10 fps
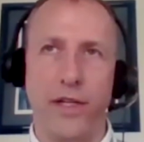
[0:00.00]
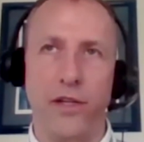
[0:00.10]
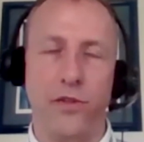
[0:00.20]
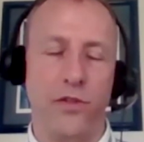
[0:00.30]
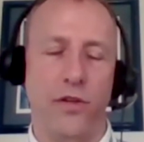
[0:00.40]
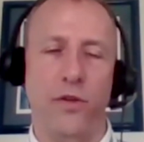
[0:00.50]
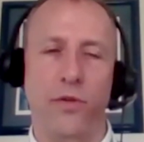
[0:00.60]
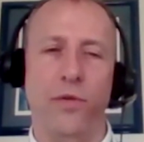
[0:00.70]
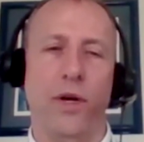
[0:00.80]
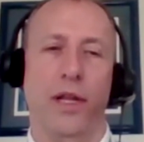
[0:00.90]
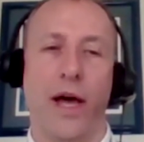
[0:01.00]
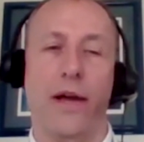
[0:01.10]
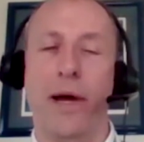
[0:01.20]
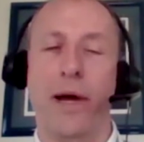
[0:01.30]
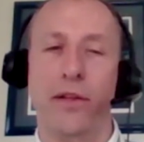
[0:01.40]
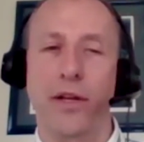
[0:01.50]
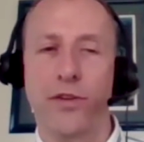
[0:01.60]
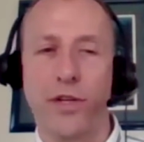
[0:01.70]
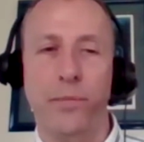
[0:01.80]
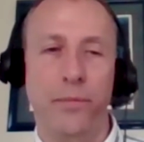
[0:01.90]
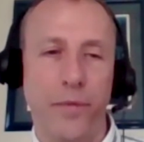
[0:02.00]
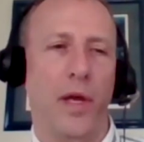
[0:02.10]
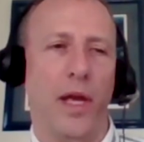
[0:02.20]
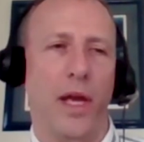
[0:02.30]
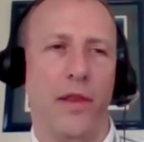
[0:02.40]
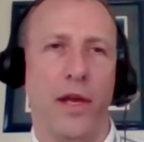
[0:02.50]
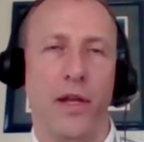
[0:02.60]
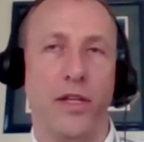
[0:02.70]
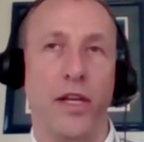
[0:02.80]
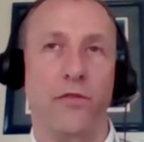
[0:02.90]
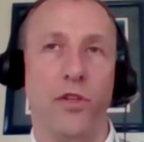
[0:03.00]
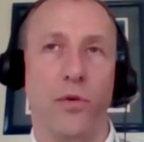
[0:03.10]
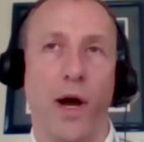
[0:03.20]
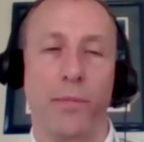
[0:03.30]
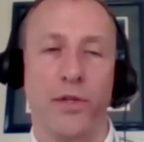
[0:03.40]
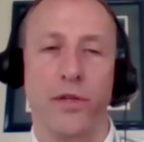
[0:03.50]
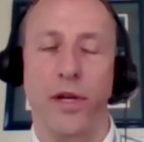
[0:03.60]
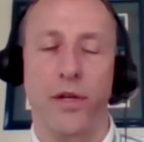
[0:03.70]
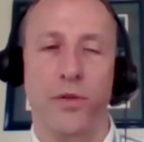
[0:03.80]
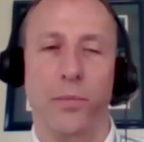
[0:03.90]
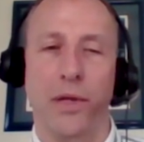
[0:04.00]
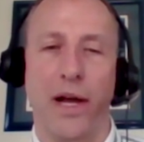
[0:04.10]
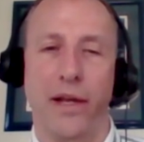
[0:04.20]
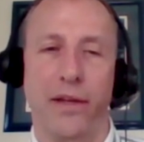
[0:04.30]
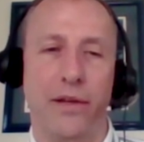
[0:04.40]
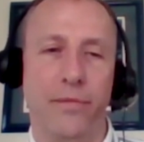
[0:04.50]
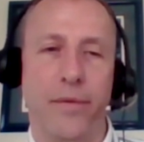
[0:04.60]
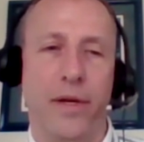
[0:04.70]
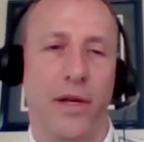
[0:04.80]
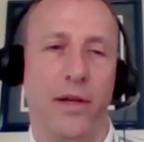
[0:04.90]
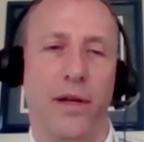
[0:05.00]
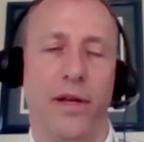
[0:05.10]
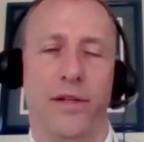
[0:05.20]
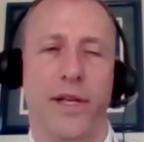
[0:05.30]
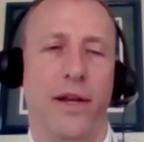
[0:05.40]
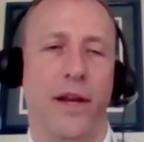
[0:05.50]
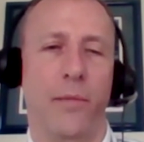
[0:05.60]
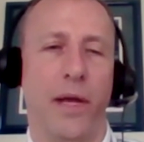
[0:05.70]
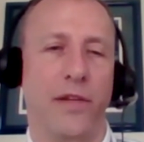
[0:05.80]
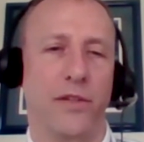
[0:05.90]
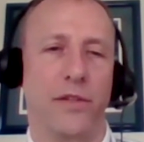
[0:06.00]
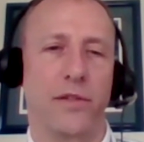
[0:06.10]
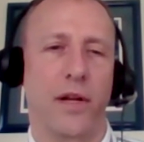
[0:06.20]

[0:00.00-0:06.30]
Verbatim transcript: teaches you a lot about leadership and then gives you opportunity to apply it on a, on a day-to-day basis.